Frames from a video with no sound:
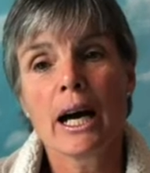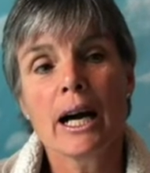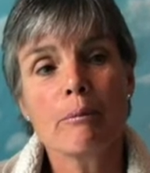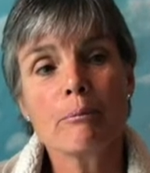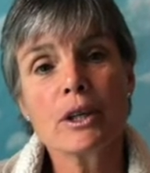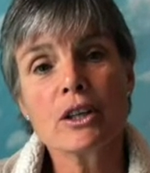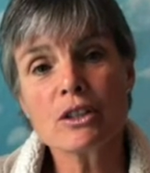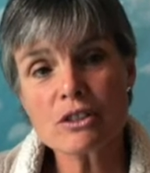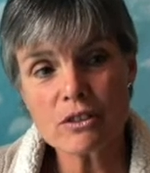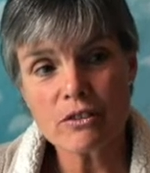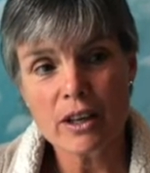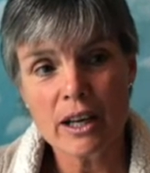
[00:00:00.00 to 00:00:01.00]
And
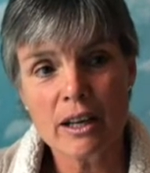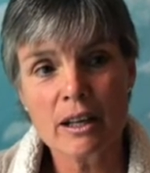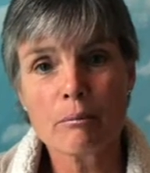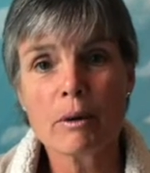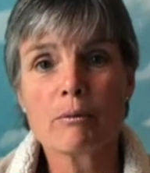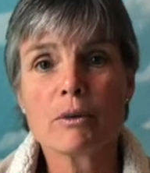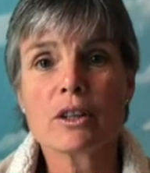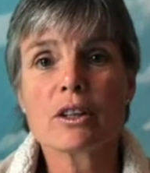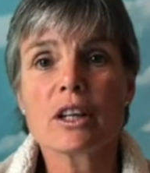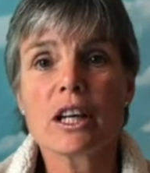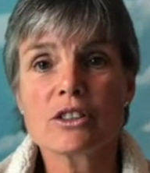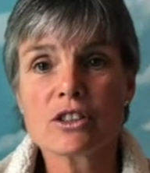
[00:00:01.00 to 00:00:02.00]
because of that, it meant we
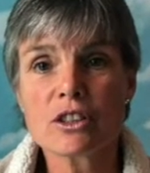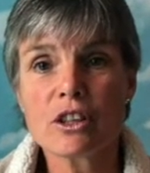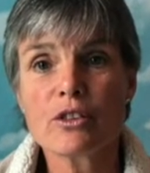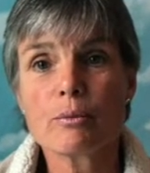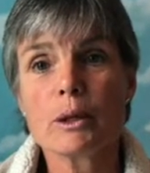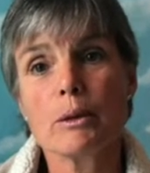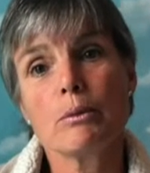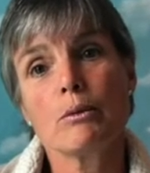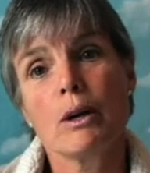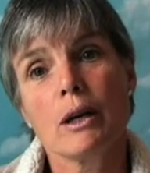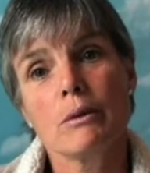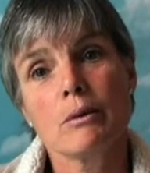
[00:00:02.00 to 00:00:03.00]
could get to know the people
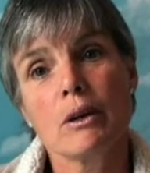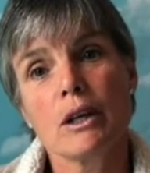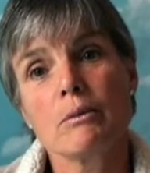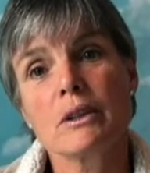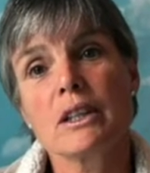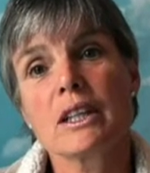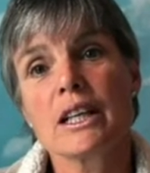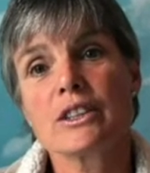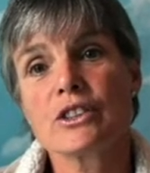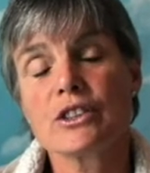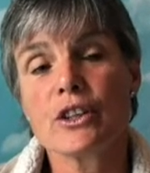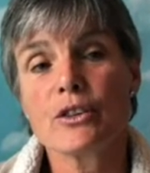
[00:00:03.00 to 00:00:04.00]
where we were. We could
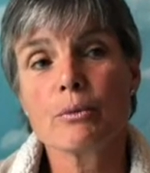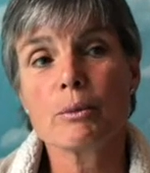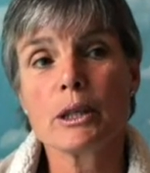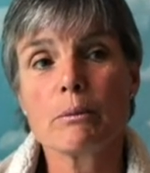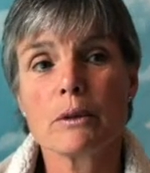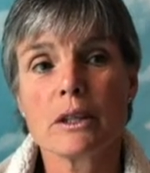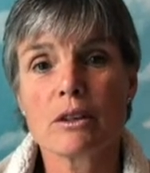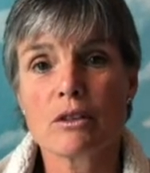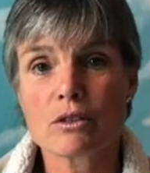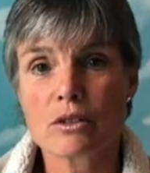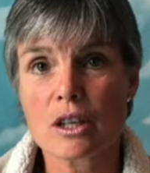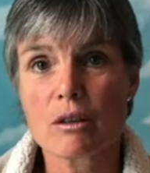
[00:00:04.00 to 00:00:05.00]
get to know the people in
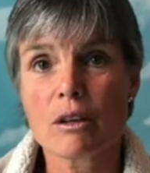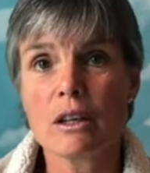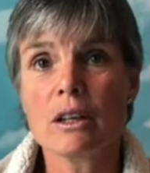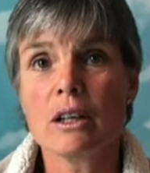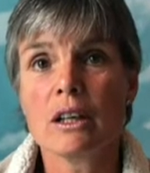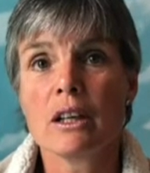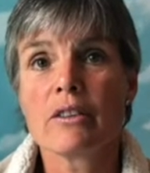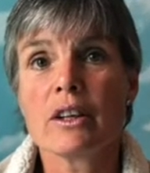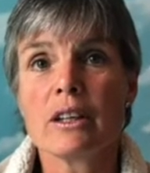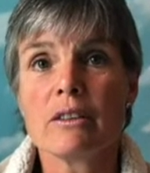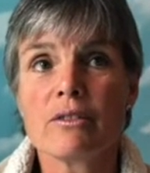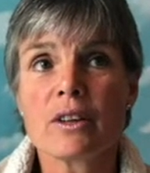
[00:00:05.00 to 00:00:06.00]
Kondoa
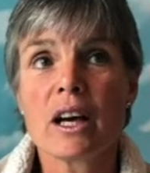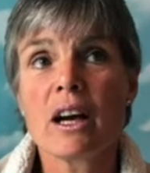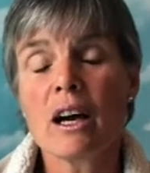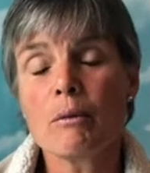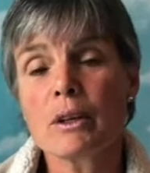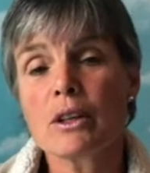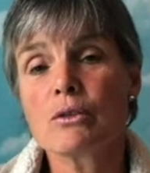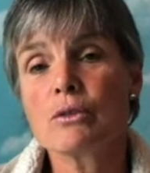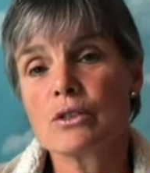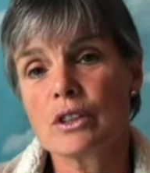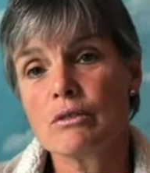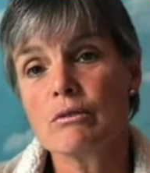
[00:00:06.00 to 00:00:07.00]
that lived there, and we could
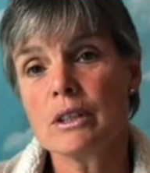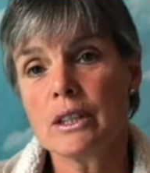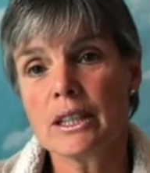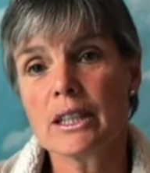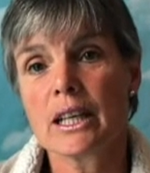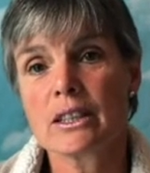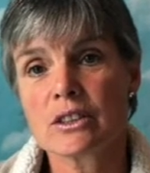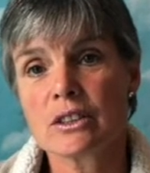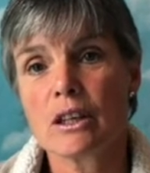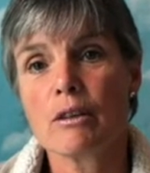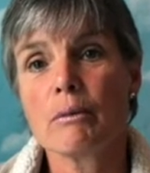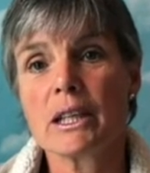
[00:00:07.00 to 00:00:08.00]
also really get to
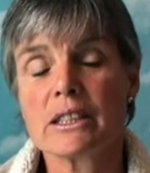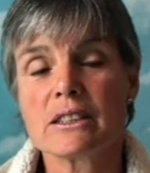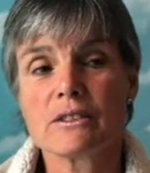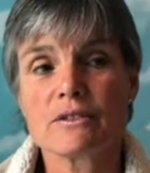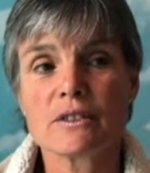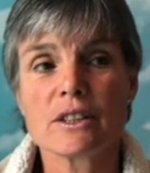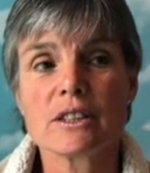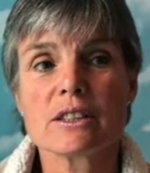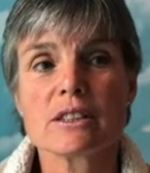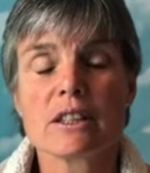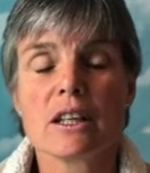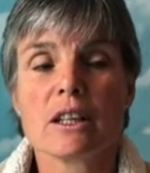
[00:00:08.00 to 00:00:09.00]
know and make a
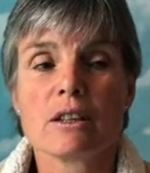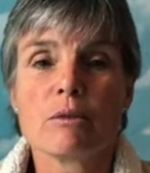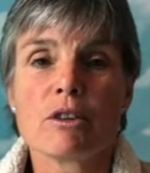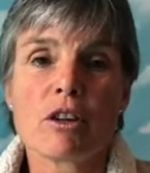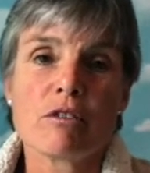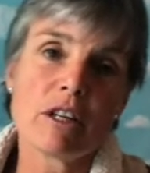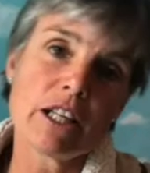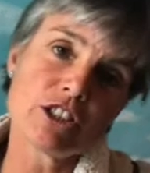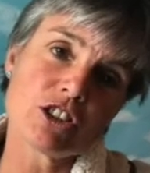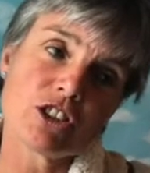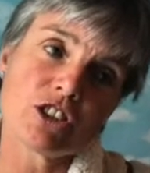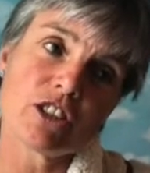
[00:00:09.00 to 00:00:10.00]
difference with our
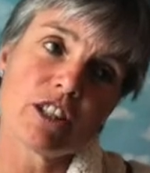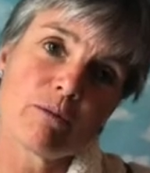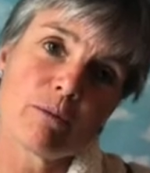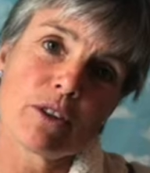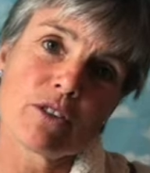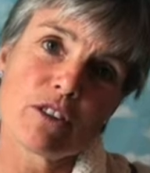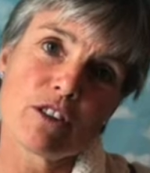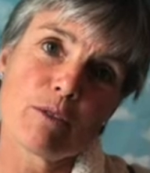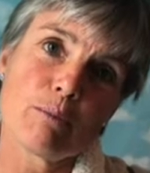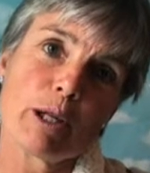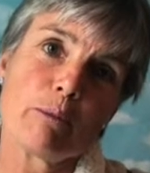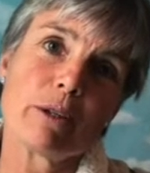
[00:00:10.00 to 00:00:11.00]
relationship with
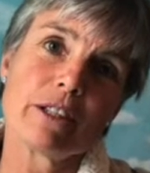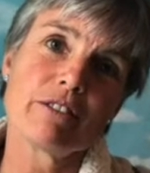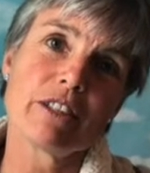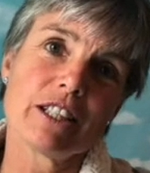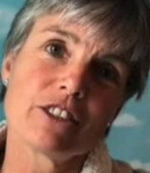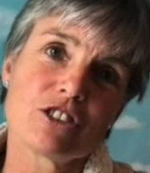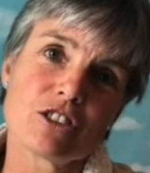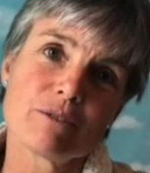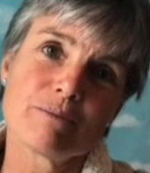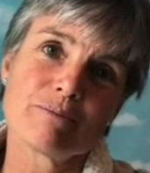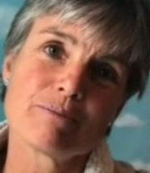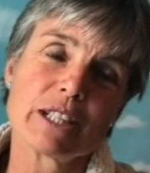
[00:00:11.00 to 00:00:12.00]
the people in the village
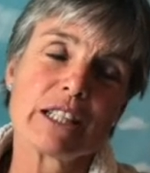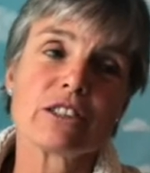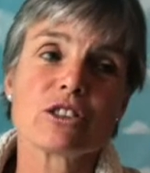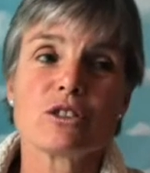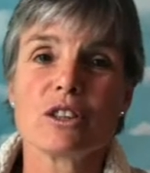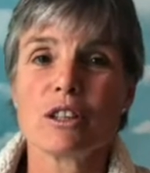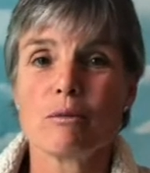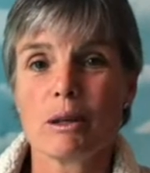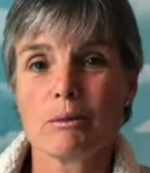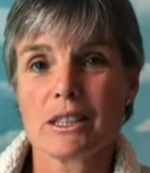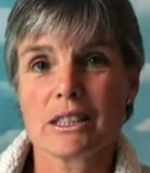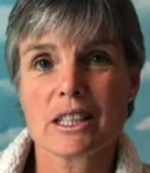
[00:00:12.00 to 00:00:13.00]
and Soya
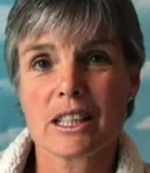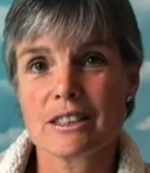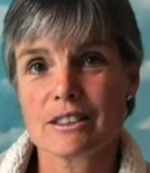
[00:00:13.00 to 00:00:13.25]
where we stayed.